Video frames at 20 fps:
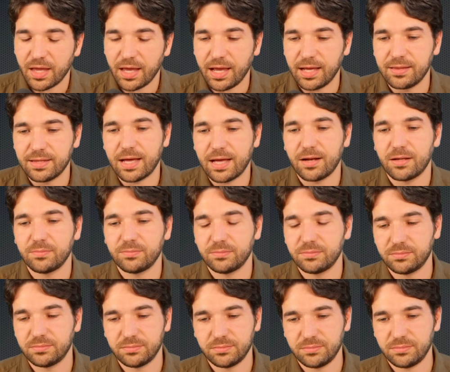And
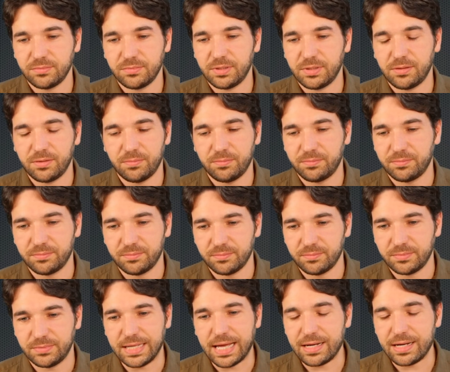
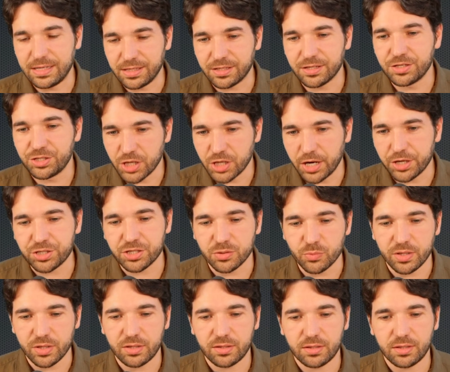that in conjunction
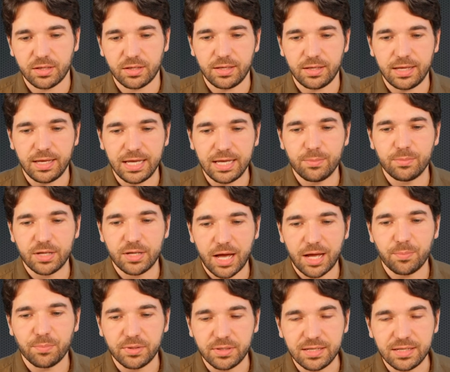with him
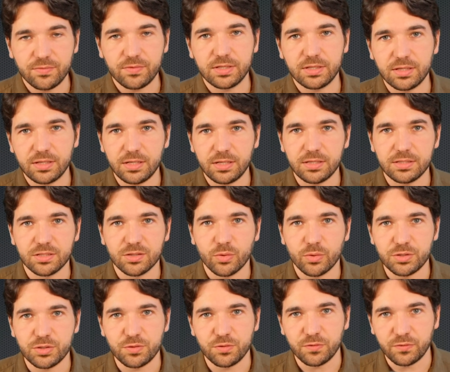not believing he's
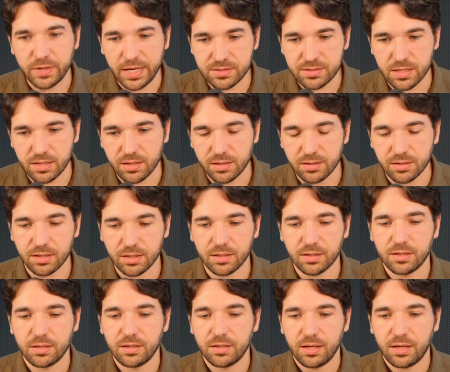going to face anything,